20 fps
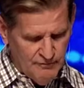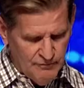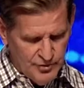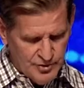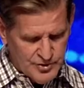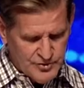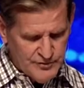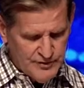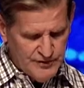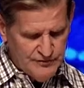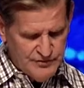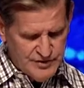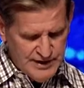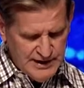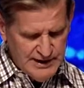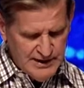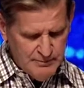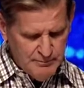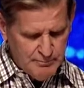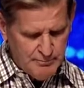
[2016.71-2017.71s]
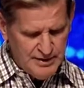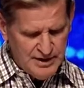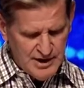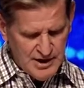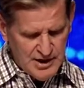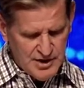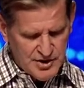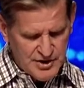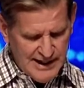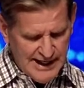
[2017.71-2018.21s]
Verse 15,
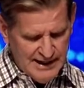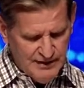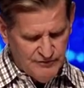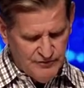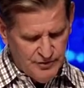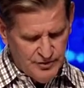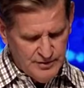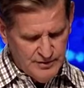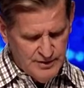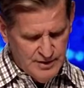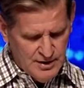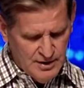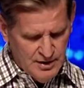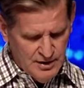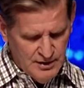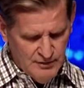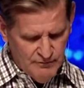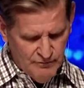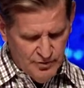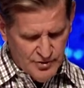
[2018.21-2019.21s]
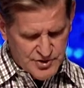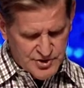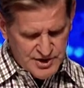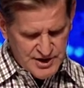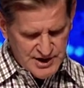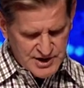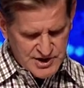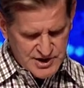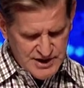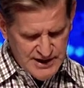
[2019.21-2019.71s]
be thankful. Verse
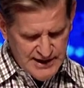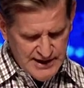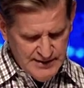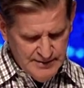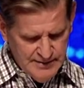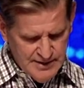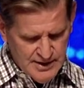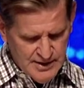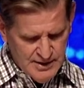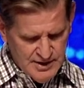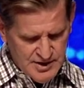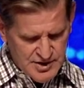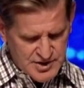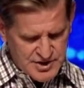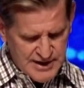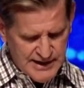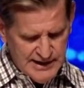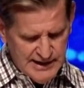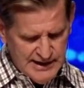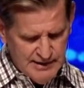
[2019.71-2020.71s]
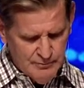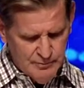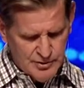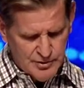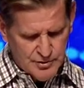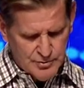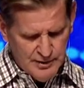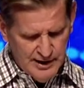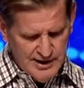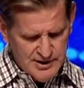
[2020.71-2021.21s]
16, singing
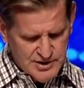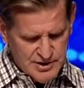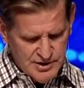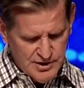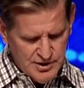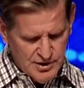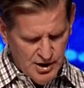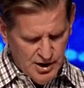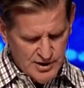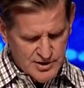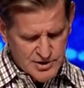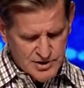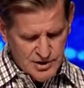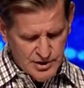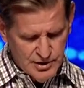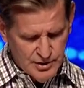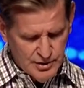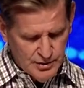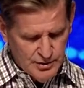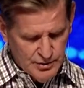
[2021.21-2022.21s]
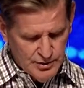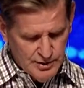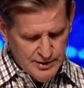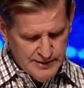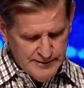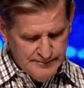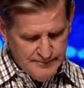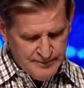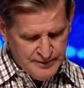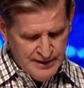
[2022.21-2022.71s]
with grace in your hearts to the
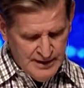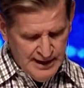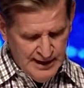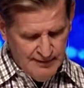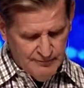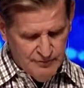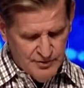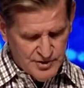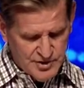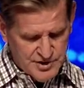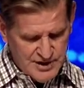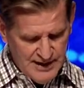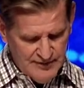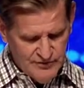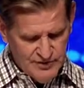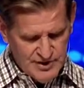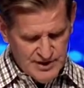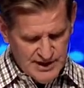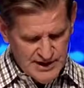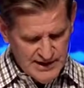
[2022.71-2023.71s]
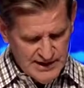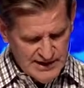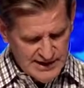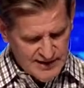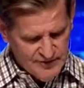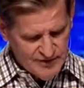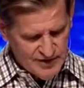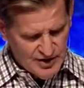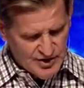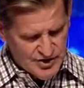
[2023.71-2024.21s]
Lord. And verse 17,
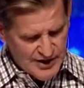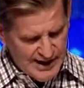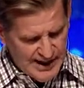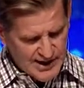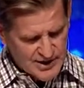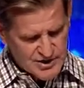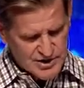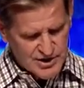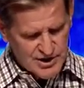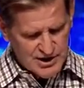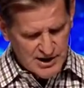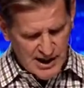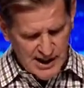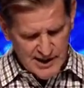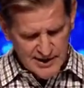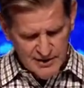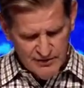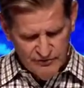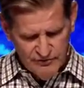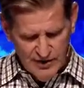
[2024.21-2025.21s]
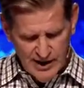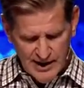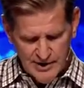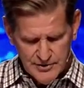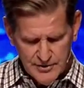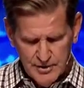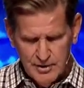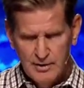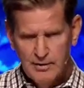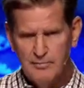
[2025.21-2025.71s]
giving thanks to God the
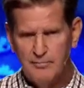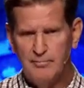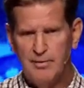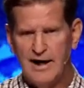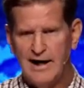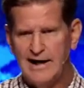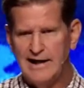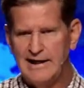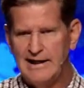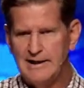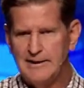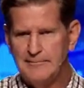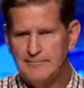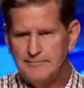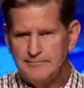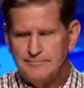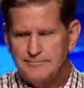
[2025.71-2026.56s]
Father by Him.